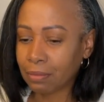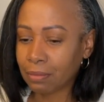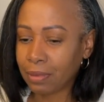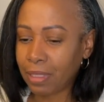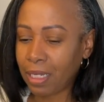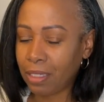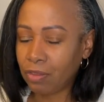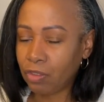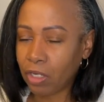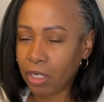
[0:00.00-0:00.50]

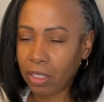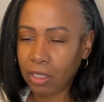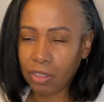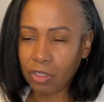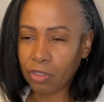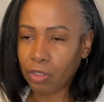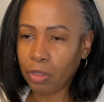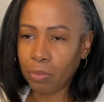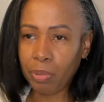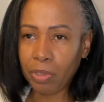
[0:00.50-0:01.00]
I'll try to
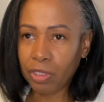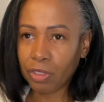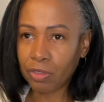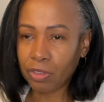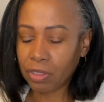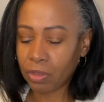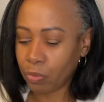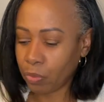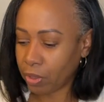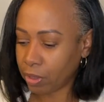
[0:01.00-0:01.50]
insert a picture
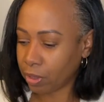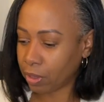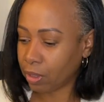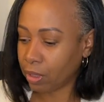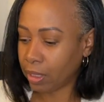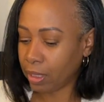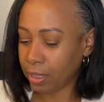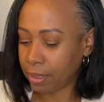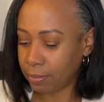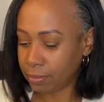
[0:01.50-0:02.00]
somewhere
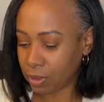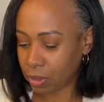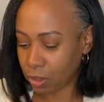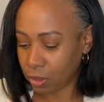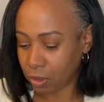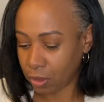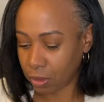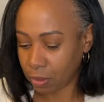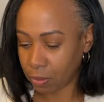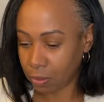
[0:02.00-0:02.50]
um, so
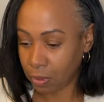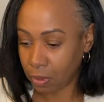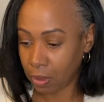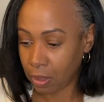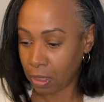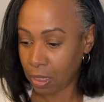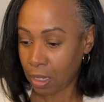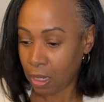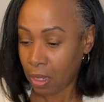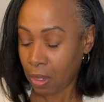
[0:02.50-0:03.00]
you know
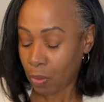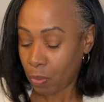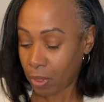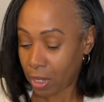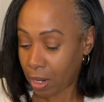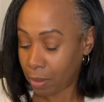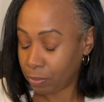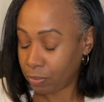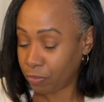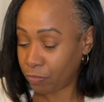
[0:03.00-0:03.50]
what
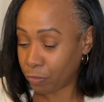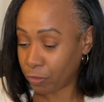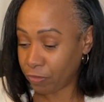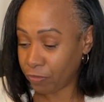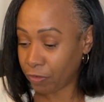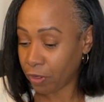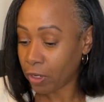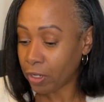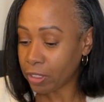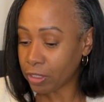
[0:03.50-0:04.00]
I'm
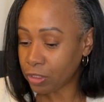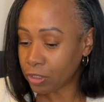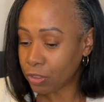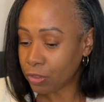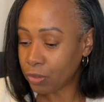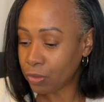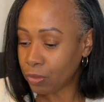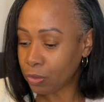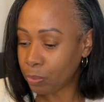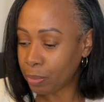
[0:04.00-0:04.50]
referring
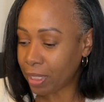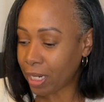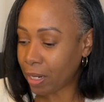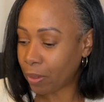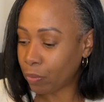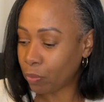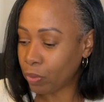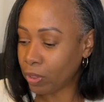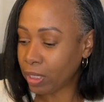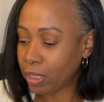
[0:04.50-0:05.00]
to. But I
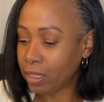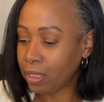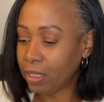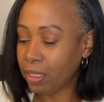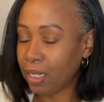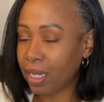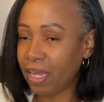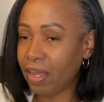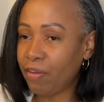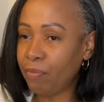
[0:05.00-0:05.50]
really
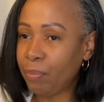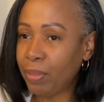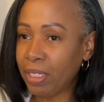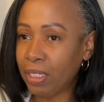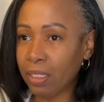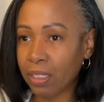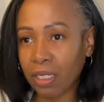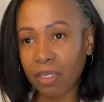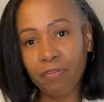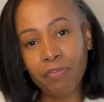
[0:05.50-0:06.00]
have been
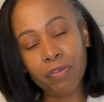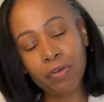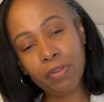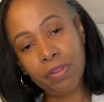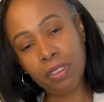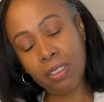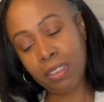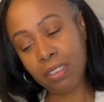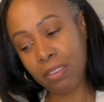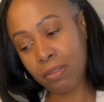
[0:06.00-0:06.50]
looking for
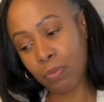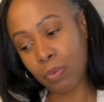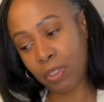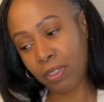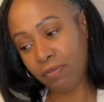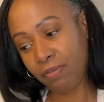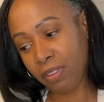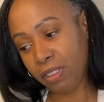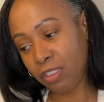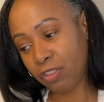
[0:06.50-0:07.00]
the one
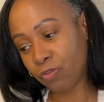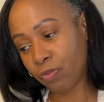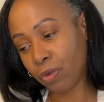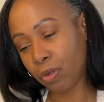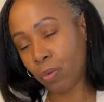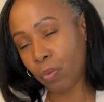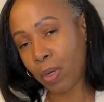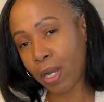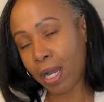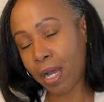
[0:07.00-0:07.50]
of these for
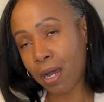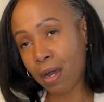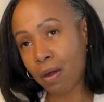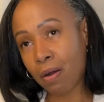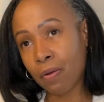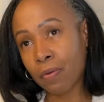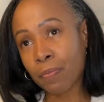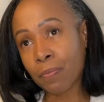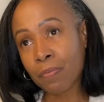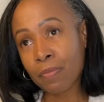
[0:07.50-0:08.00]
a
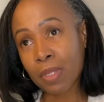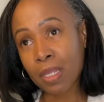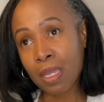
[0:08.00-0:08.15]
while.